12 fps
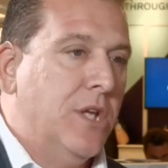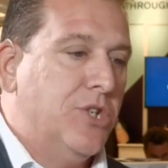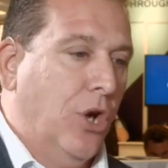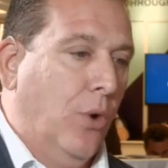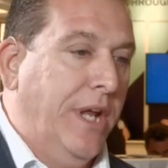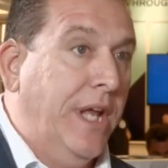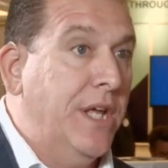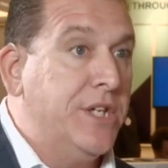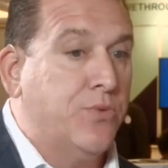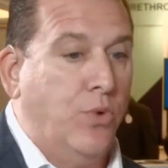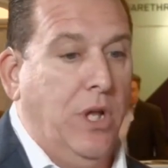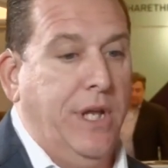So it
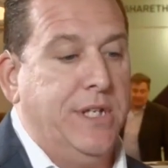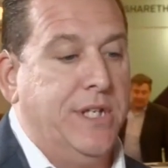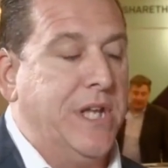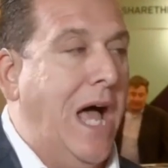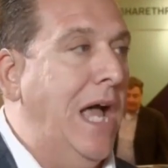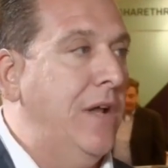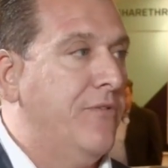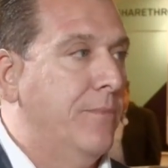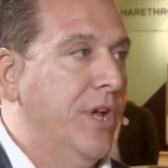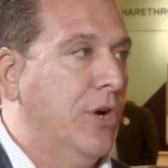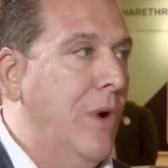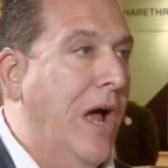is really designed
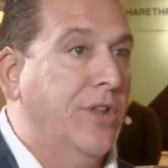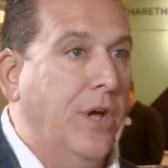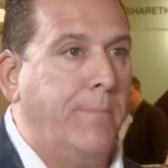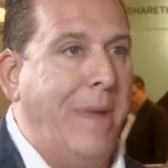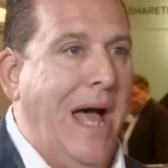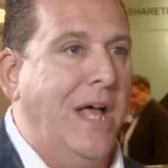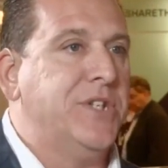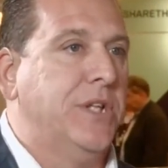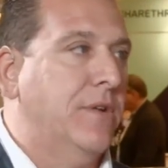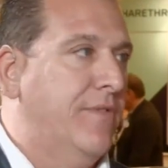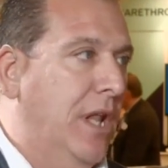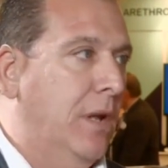from the ground up as a
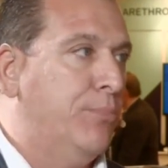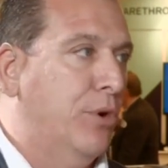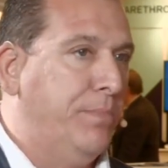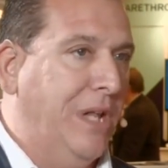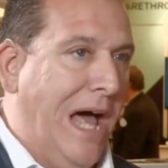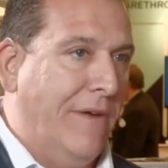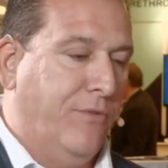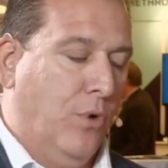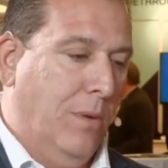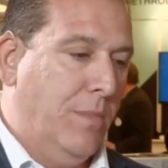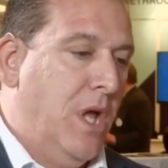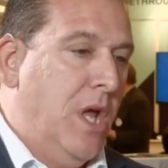developer
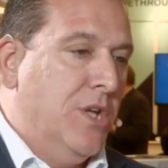platform.